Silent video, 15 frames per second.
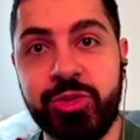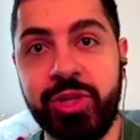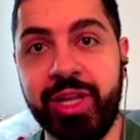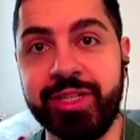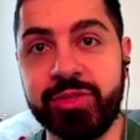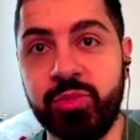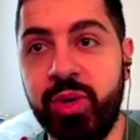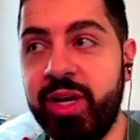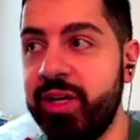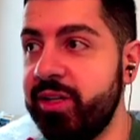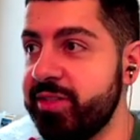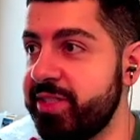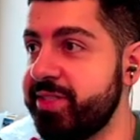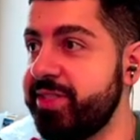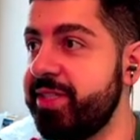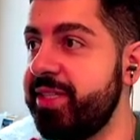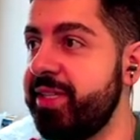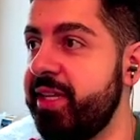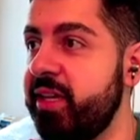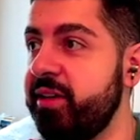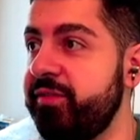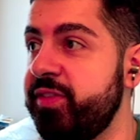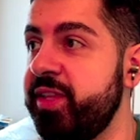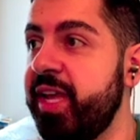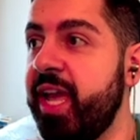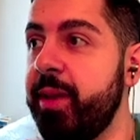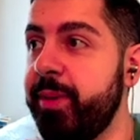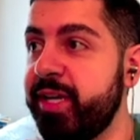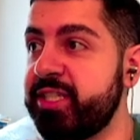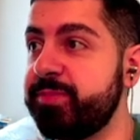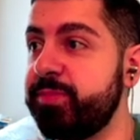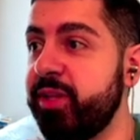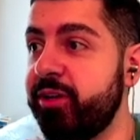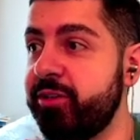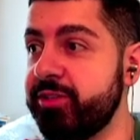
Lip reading: as well to see if the Apex players